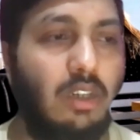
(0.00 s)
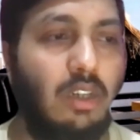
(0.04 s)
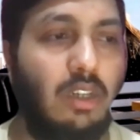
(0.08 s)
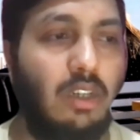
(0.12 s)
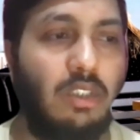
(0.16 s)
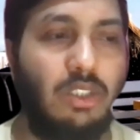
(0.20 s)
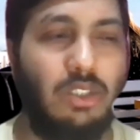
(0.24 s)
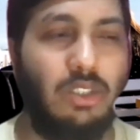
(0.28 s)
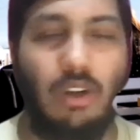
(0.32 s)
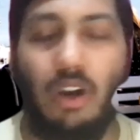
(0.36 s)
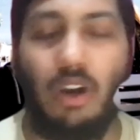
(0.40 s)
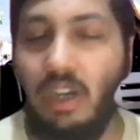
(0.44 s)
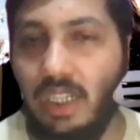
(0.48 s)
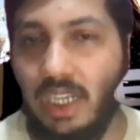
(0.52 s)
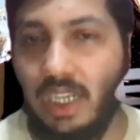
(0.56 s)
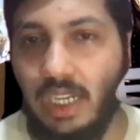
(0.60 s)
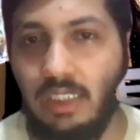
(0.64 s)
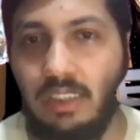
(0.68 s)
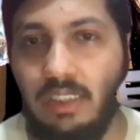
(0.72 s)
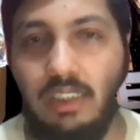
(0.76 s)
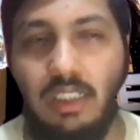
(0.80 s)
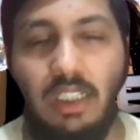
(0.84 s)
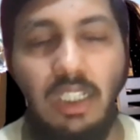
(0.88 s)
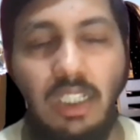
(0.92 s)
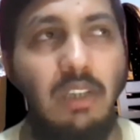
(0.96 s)
short
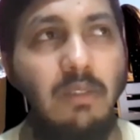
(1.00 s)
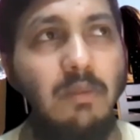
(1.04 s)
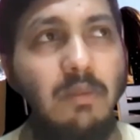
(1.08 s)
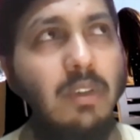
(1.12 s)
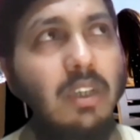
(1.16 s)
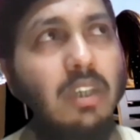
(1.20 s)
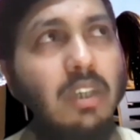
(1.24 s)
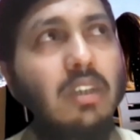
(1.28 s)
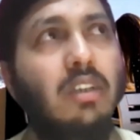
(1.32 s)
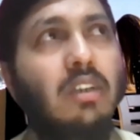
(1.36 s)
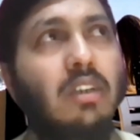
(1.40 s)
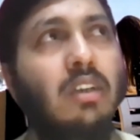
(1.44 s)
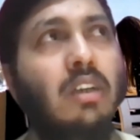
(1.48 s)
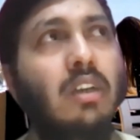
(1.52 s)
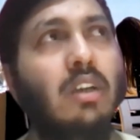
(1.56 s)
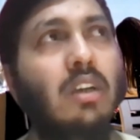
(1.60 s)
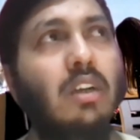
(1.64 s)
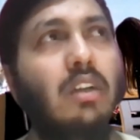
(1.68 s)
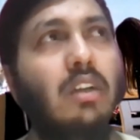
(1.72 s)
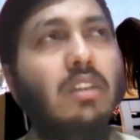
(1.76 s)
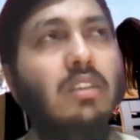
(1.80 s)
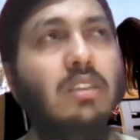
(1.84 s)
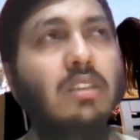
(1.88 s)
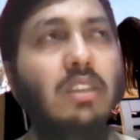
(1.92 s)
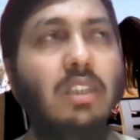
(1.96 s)
case study where
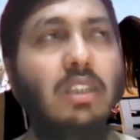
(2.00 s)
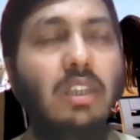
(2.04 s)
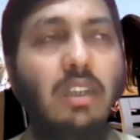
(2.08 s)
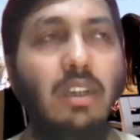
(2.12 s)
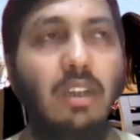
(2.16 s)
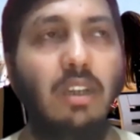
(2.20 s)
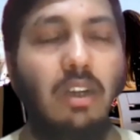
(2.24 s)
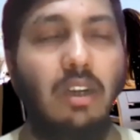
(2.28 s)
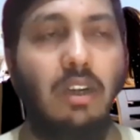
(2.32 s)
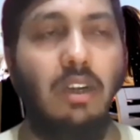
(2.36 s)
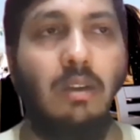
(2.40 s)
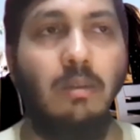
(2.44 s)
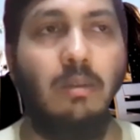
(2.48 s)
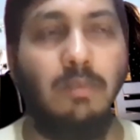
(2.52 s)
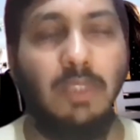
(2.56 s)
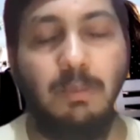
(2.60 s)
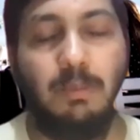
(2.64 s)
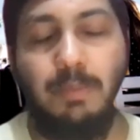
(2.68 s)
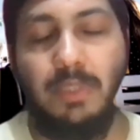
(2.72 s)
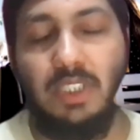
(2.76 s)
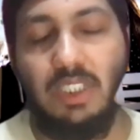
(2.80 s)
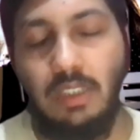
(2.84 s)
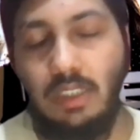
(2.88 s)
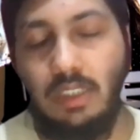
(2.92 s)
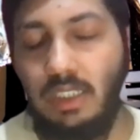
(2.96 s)

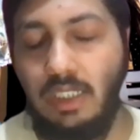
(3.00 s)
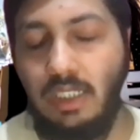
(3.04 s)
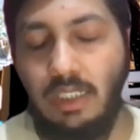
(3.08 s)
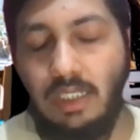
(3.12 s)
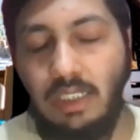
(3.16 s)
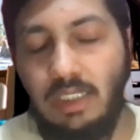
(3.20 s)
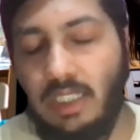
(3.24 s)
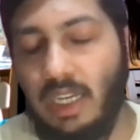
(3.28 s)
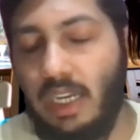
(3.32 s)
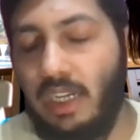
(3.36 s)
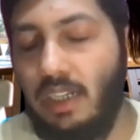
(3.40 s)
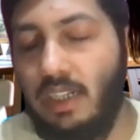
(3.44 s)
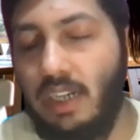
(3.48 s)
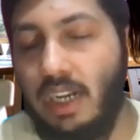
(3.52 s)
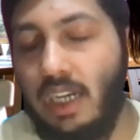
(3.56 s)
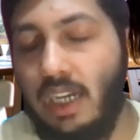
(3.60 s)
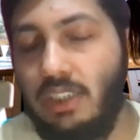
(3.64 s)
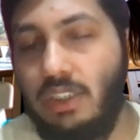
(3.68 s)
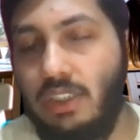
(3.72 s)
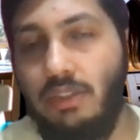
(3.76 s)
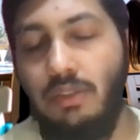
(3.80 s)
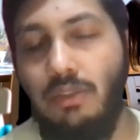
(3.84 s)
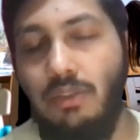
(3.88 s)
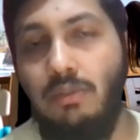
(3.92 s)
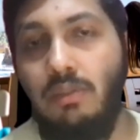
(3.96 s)
the designer has
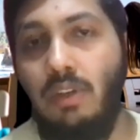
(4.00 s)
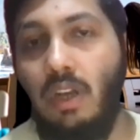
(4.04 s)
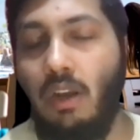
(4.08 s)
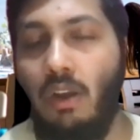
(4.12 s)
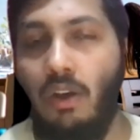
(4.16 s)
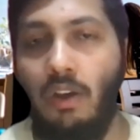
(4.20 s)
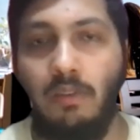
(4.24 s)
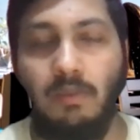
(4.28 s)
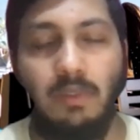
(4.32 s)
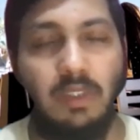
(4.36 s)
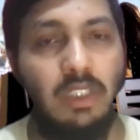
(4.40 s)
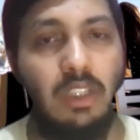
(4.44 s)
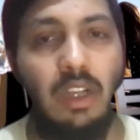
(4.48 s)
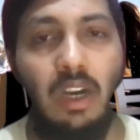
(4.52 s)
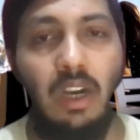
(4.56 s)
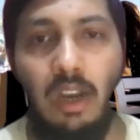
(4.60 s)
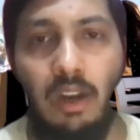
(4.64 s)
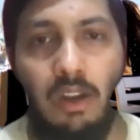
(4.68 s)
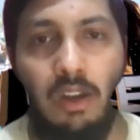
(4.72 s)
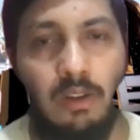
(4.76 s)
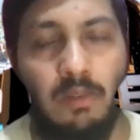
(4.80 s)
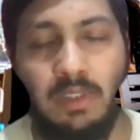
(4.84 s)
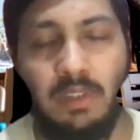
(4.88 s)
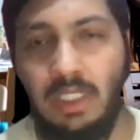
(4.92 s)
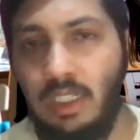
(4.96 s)
to do along
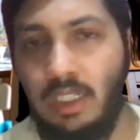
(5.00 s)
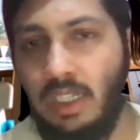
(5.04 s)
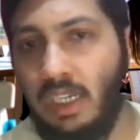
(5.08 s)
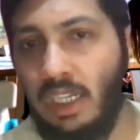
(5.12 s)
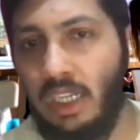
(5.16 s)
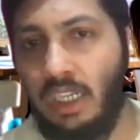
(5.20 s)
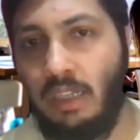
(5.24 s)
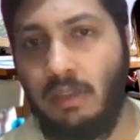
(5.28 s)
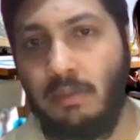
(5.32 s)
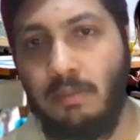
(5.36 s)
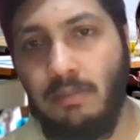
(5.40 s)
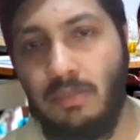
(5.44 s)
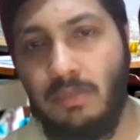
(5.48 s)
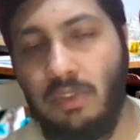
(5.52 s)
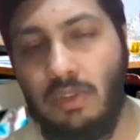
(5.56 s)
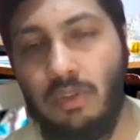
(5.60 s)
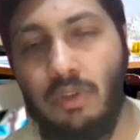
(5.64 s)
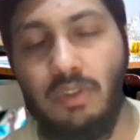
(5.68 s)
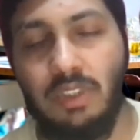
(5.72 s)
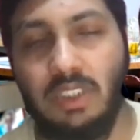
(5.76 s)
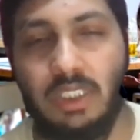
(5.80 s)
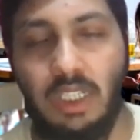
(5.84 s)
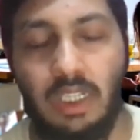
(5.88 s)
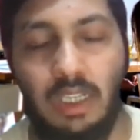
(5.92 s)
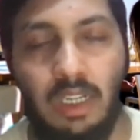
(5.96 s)
with the team who
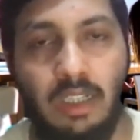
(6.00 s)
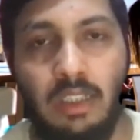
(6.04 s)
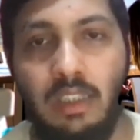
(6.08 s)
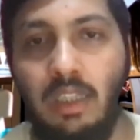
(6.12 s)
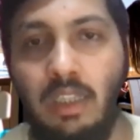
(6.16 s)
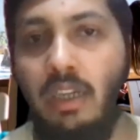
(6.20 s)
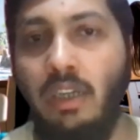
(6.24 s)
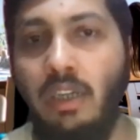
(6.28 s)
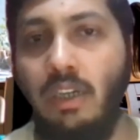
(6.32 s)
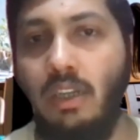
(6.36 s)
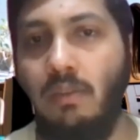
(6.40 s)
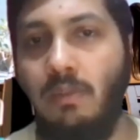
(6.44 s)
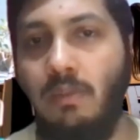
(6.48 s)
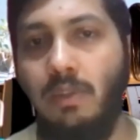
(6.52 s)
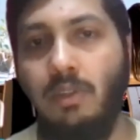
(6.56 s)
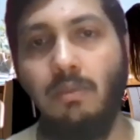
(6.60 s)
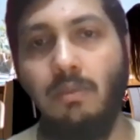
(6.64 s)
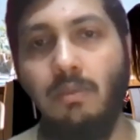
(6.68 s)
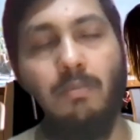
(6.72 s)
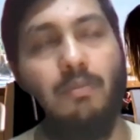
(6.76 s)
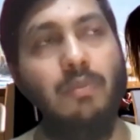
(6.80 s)
is taking the interview.